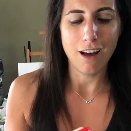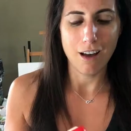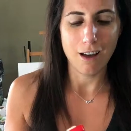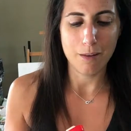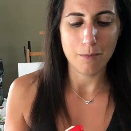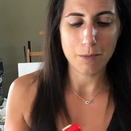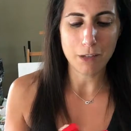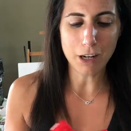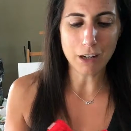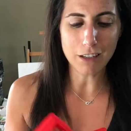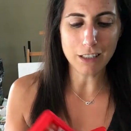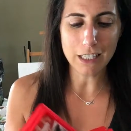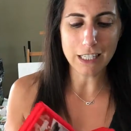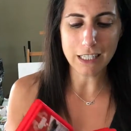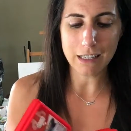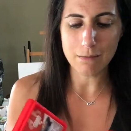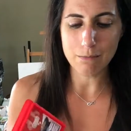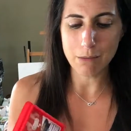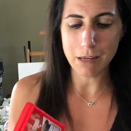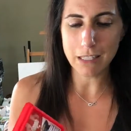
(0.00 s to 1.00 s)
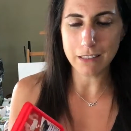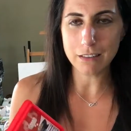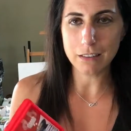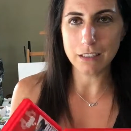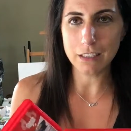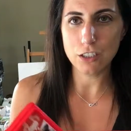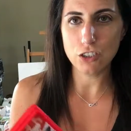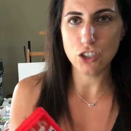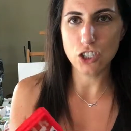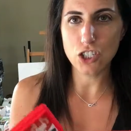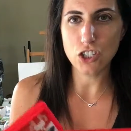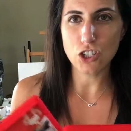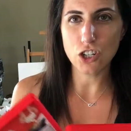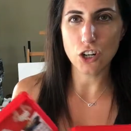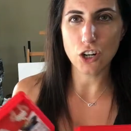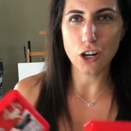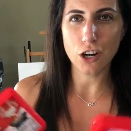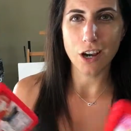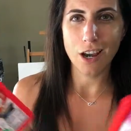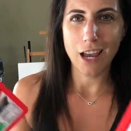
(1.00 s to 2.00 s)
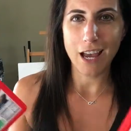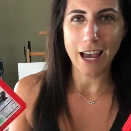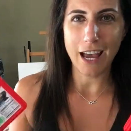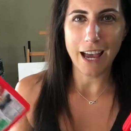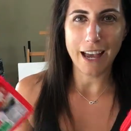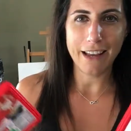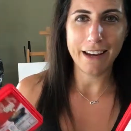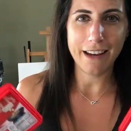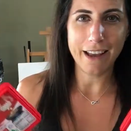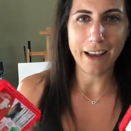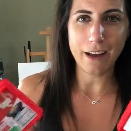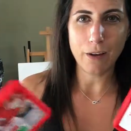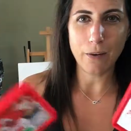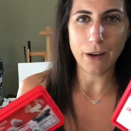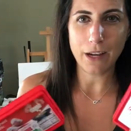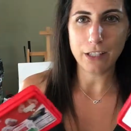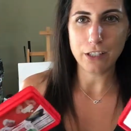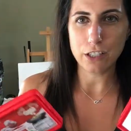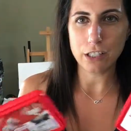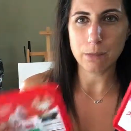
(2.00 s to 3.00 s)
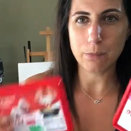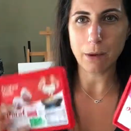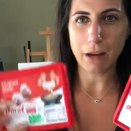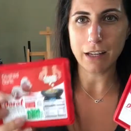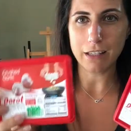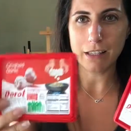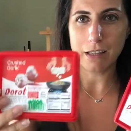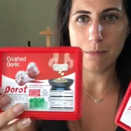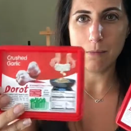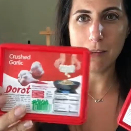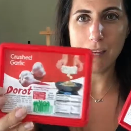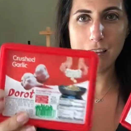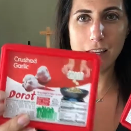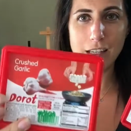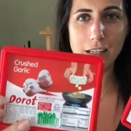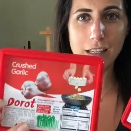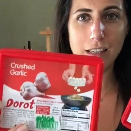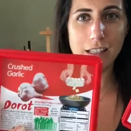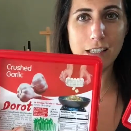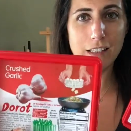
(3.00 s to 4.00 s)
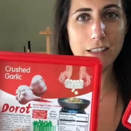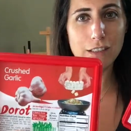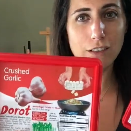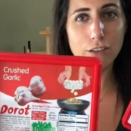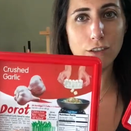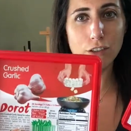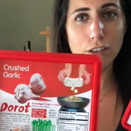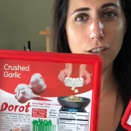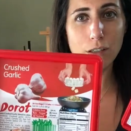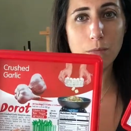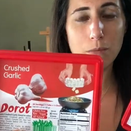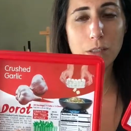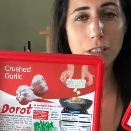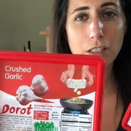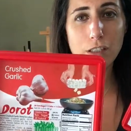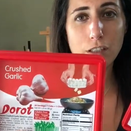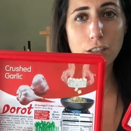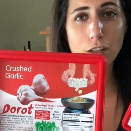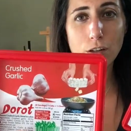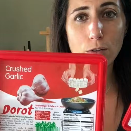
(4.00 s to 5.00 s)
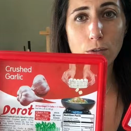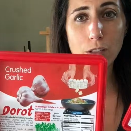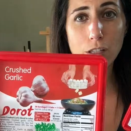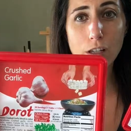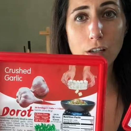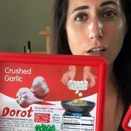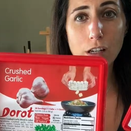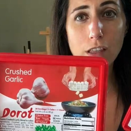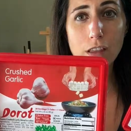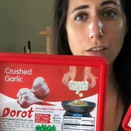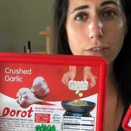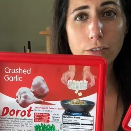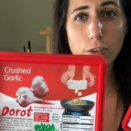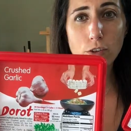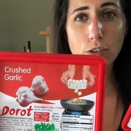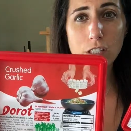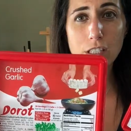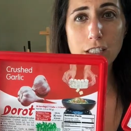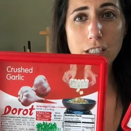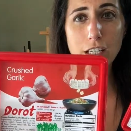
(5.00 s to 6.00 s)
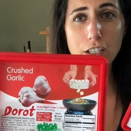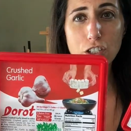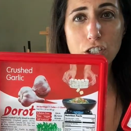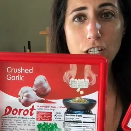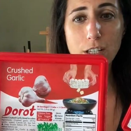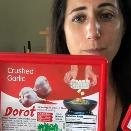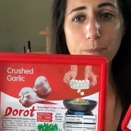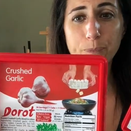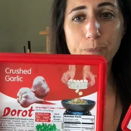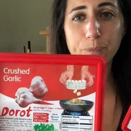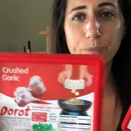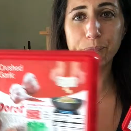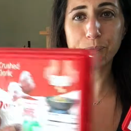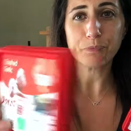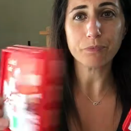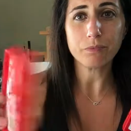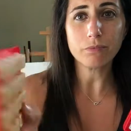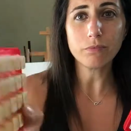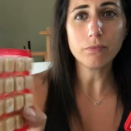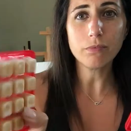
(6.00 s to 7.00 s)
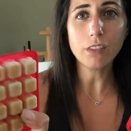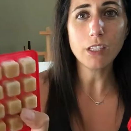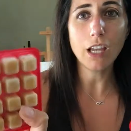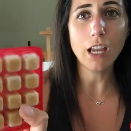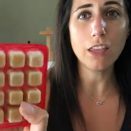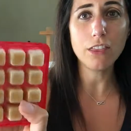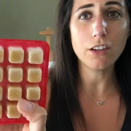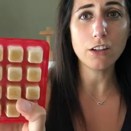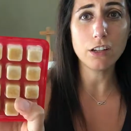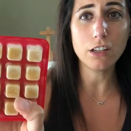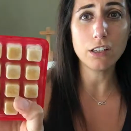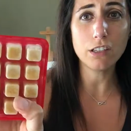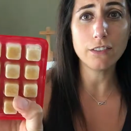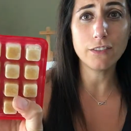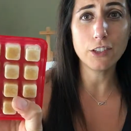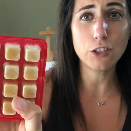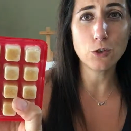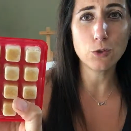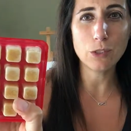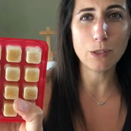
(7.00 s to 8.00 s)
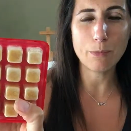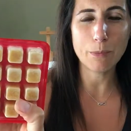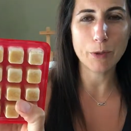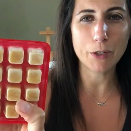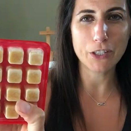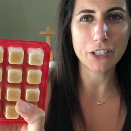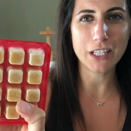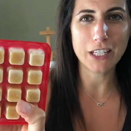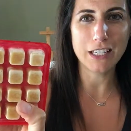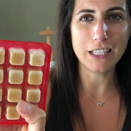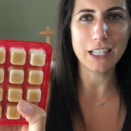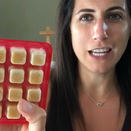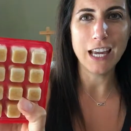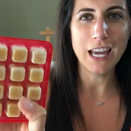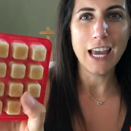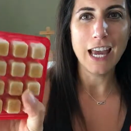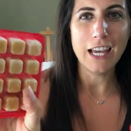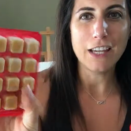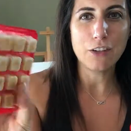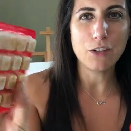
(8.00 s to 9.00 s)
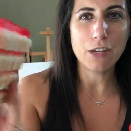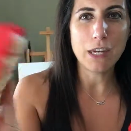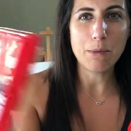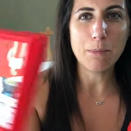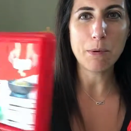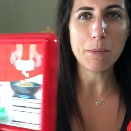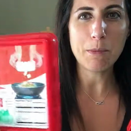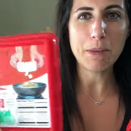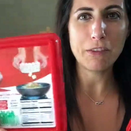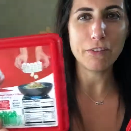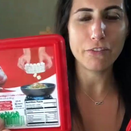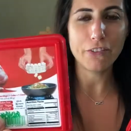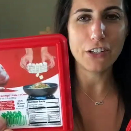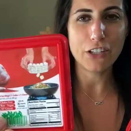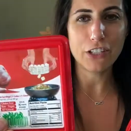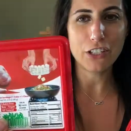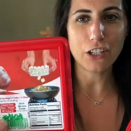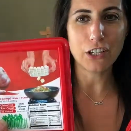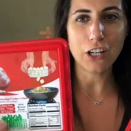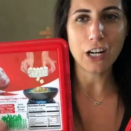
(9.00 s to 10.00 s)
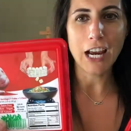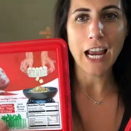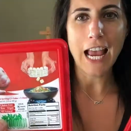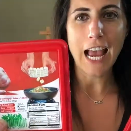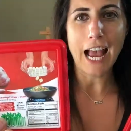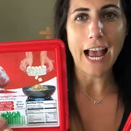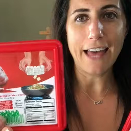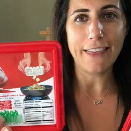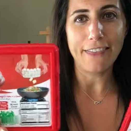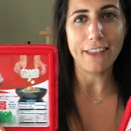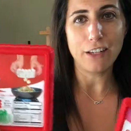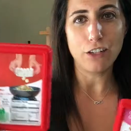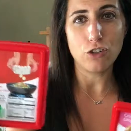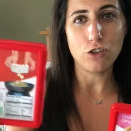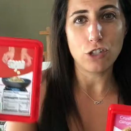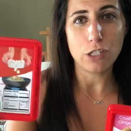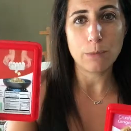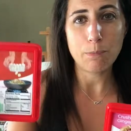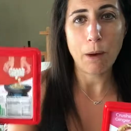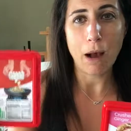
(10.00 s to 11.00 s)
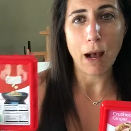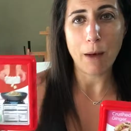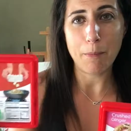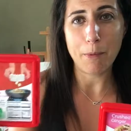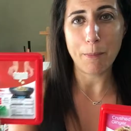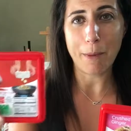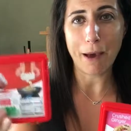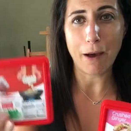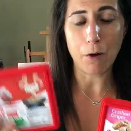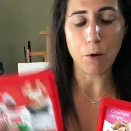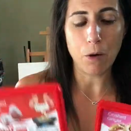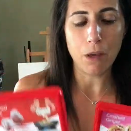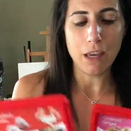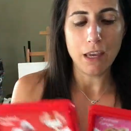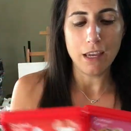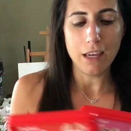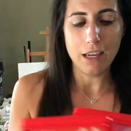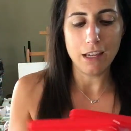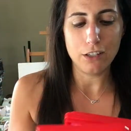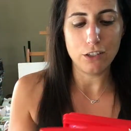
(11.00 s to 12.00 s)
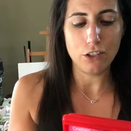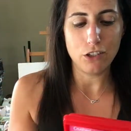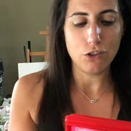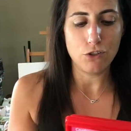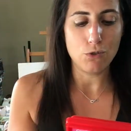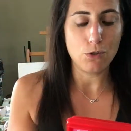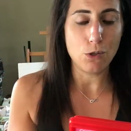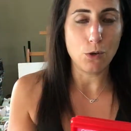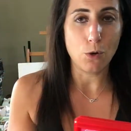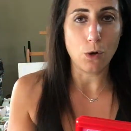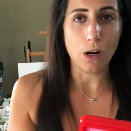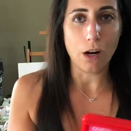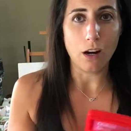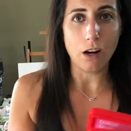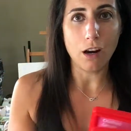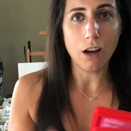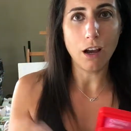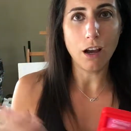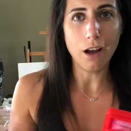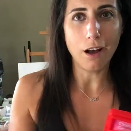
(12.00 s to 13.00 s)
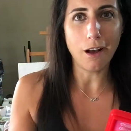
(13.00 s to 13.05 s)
garlic and basil and ginger, and now I just buy them in these little cubes. So they're in the frozen section and they're individually portioned. You keep them in the freezer and then you just pop them out into your